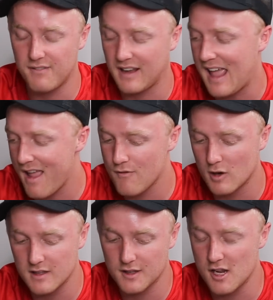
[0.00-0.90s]
think
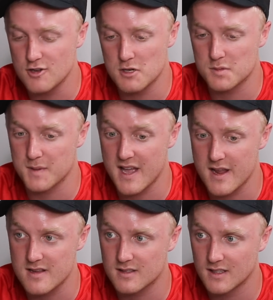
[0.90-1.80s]
everyone in the YouTube
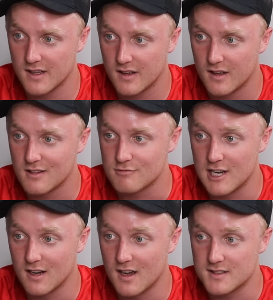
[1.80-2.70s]
space
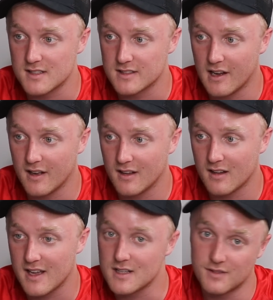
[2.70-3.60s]
realizes that
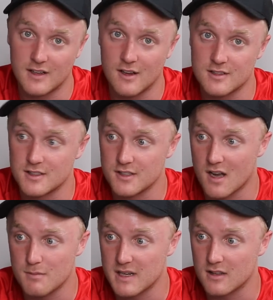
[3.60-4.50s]
like his videos, and you
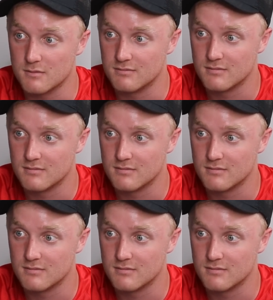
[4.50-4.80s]
can't beat them.